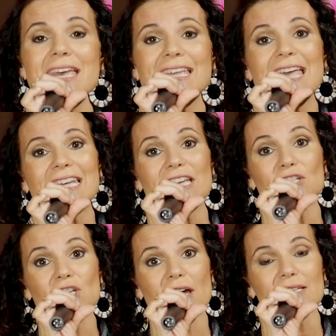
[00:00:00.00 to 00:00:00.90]
can
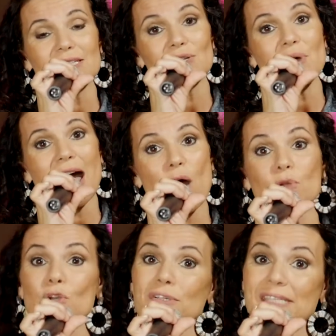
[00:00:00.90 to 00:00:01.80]
adjust to how
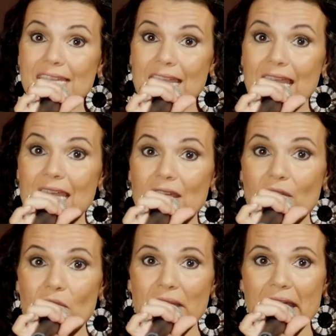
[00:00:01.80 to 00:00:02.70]
you're singing,
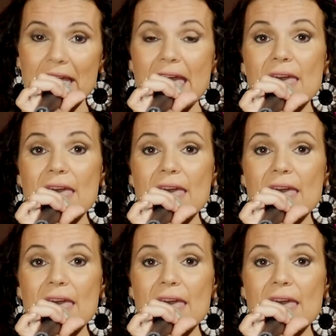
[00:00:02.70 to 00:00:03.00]
okay?